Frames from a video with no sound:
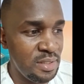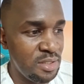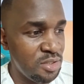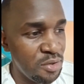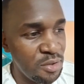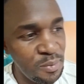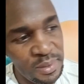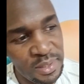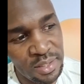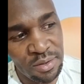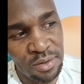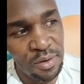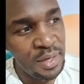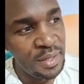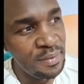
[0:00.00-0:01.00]
showed me that,
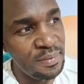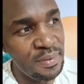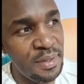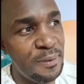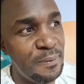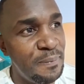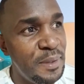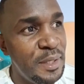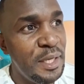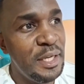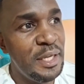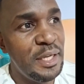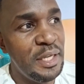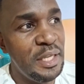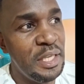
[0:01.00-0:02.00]
you know what,
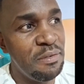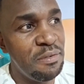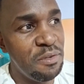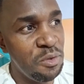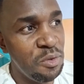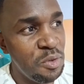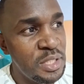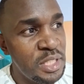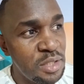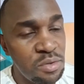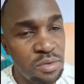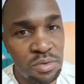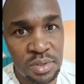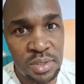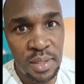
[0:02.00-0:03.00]
if you intend
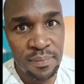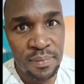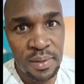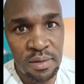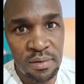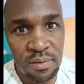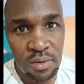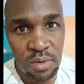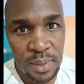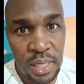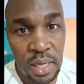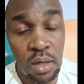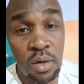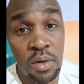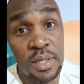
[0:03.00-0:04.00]
to do something, no
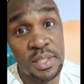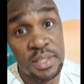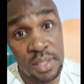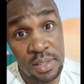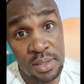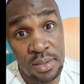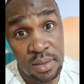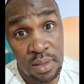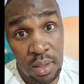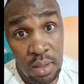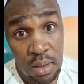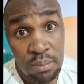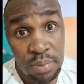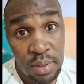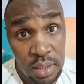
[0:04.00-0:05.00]
matter how long it takes,
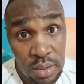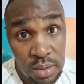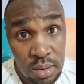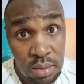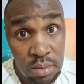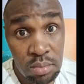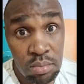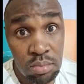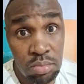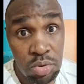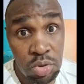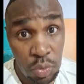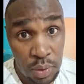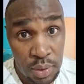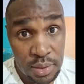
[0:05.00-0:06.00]
please
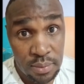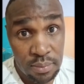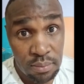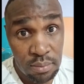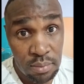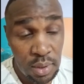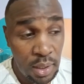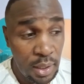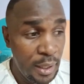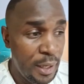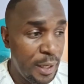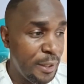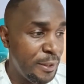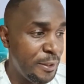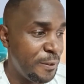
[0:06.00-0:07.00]
do it.
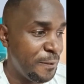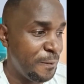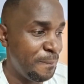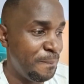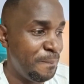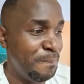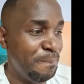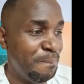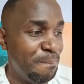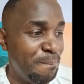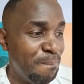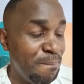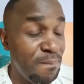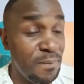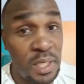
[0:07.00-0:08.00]
And
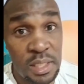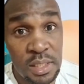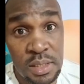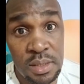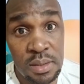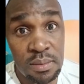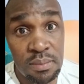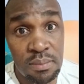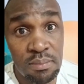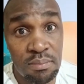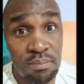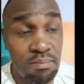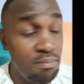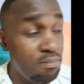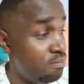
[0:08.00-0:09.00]
that is
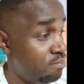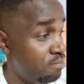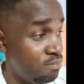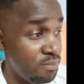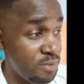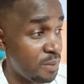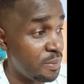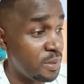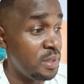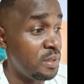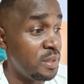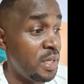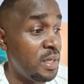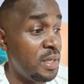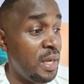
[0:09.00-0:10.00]

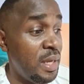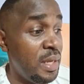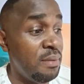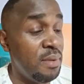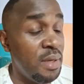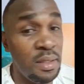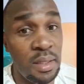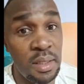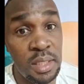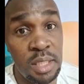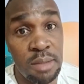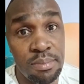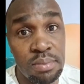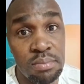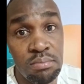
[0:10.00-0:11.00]
something that I
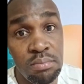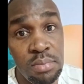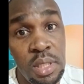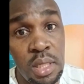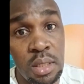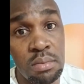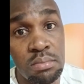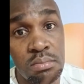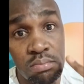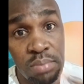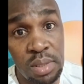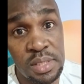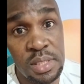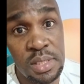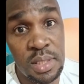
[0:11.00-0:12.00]
keep here,
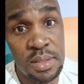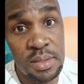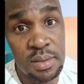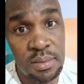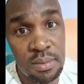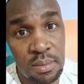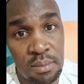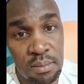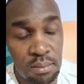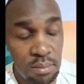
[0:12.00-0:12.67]
persistence.